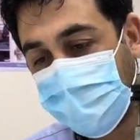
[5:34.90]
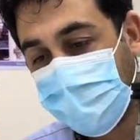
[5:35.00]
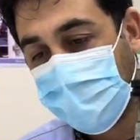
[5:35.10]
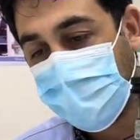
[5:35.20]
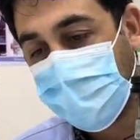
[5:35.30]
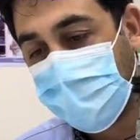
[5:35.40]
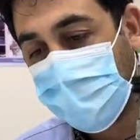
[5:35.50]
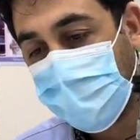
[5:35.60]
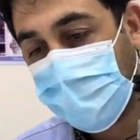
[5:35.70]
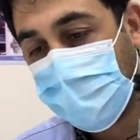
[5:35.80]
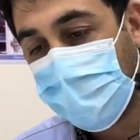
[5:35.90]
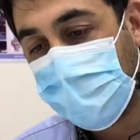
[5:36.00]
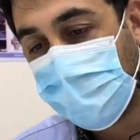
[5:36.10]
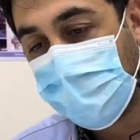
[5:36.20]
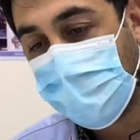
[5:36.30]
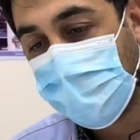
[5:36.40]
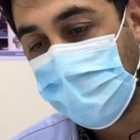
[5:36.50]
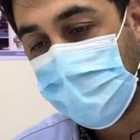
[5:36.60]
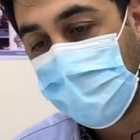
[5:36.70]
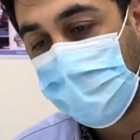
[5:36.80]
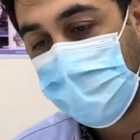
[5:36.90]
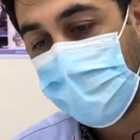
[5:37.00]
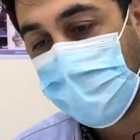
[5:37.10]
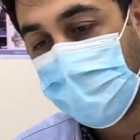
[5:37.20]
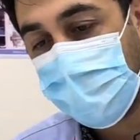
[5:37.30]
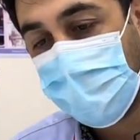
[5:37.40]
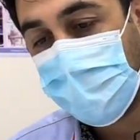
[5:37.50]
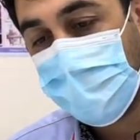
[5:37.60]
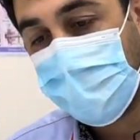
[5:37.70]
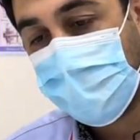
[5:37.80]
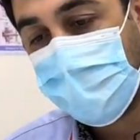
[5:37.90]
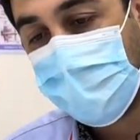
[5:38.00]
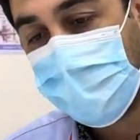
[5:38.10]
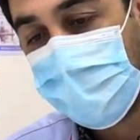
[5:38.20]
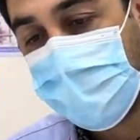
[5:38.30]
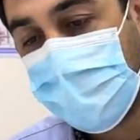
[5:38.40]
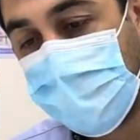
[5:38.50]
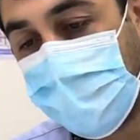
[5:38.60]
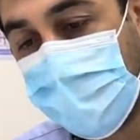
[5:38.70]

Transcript: Nobody speaks.